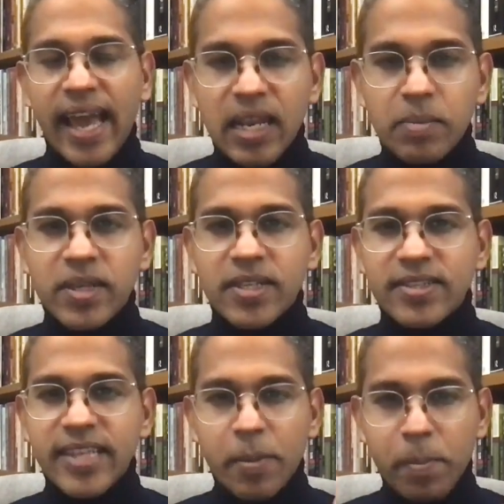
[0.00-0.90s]

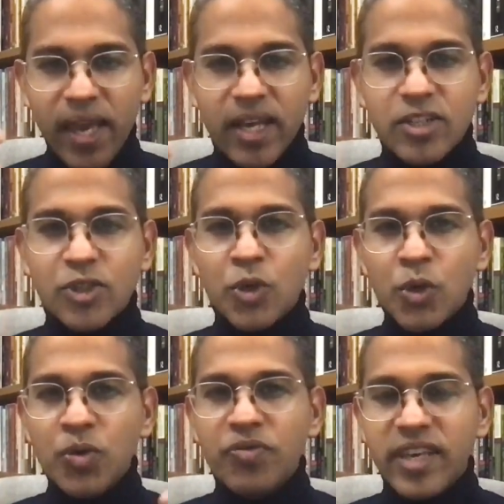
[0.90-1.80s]
elements that make us
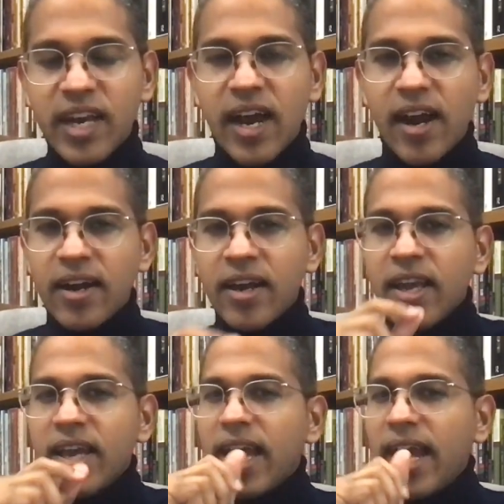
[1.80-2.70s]
who we are,
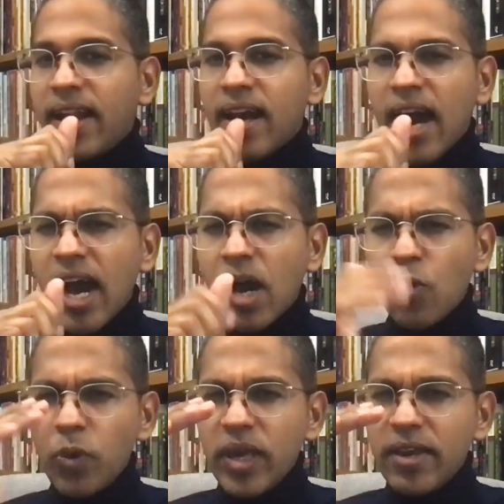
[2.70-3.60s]
and
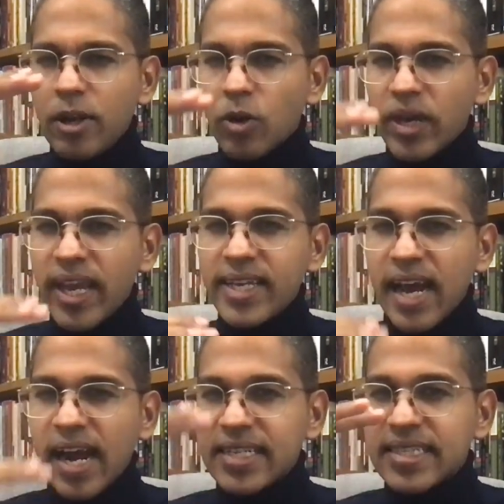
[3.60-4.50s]
how we locate
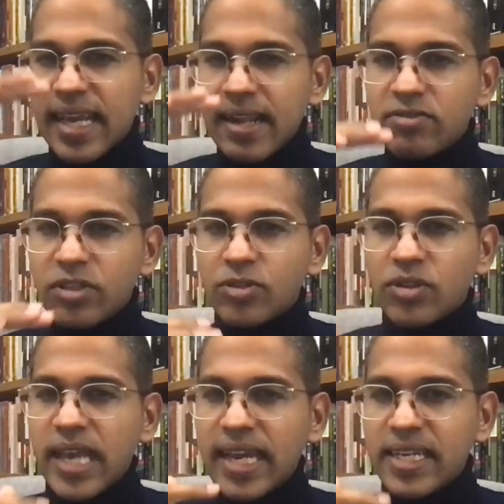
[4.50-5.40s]
ourselves in
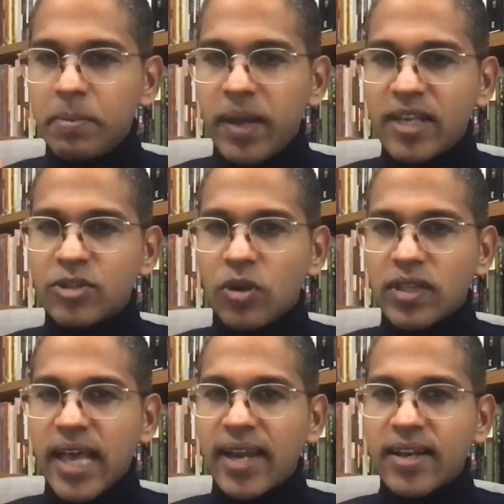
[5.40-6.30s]
society based
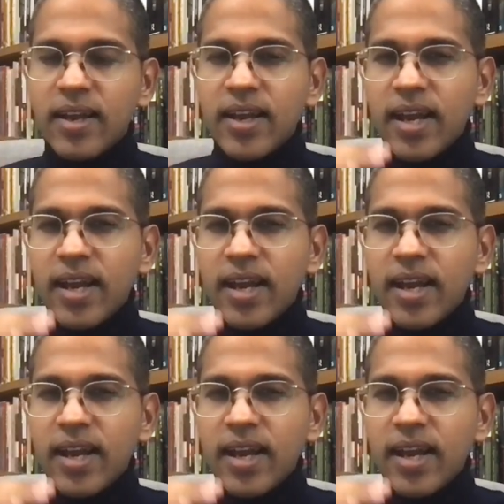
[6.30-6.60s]
on that.